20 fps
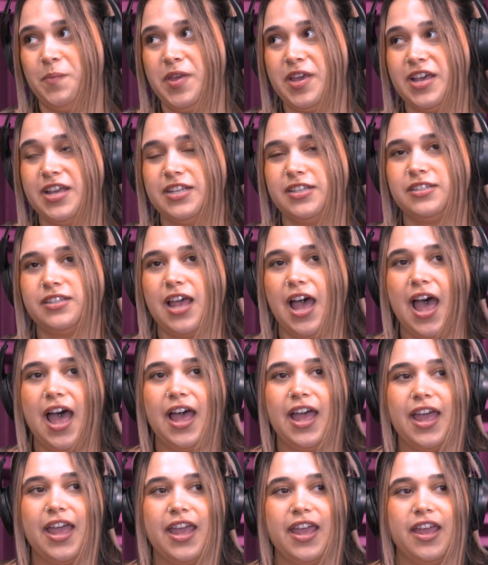because
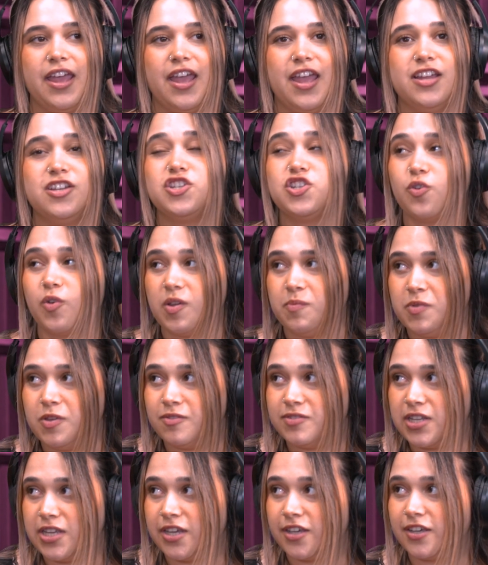I enjoy
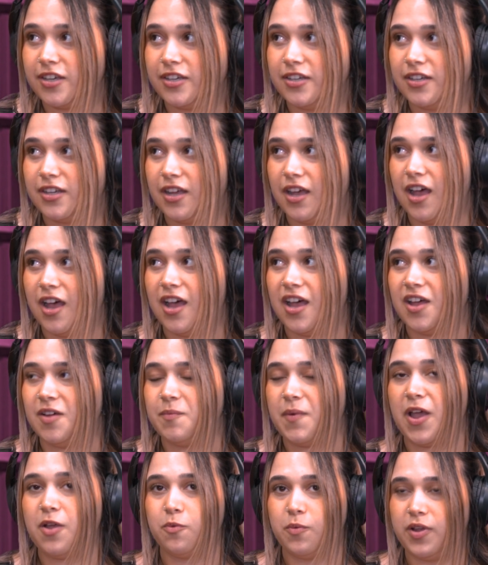music.
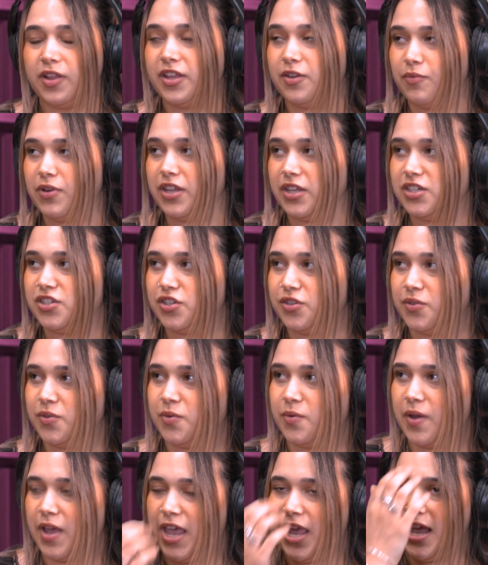I really, really
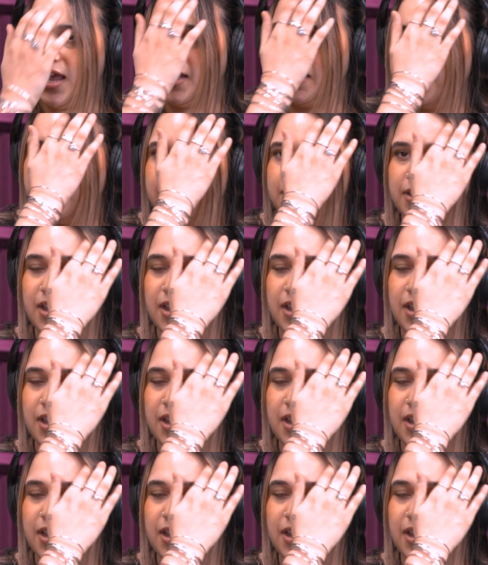do. And